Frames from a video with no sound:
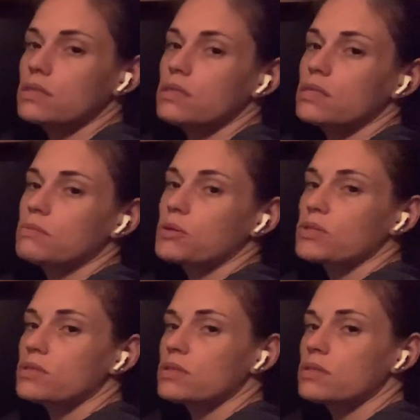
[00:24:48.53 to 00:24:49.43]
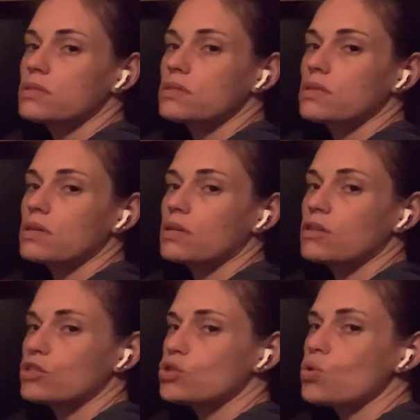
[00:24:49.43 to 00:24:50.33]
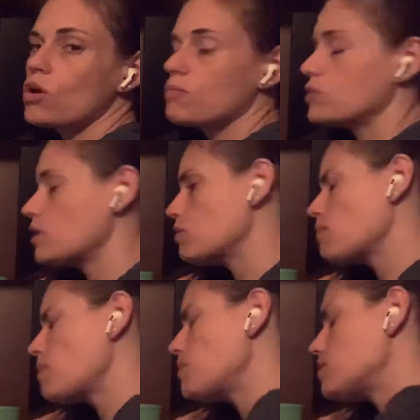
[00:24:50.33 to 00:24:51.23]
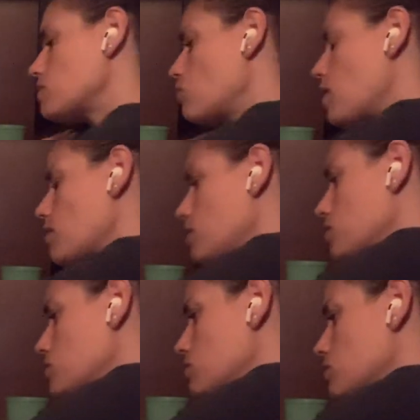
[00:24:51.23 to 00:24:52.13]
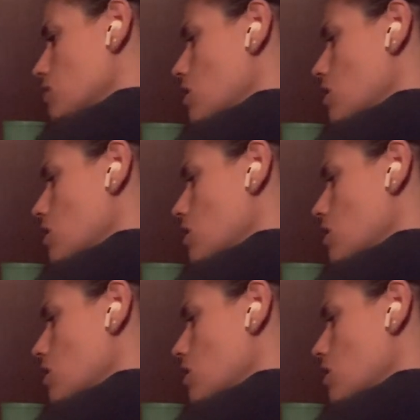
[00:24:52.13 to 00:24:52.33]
this person is the storm. Yeah, there might be some weather issues.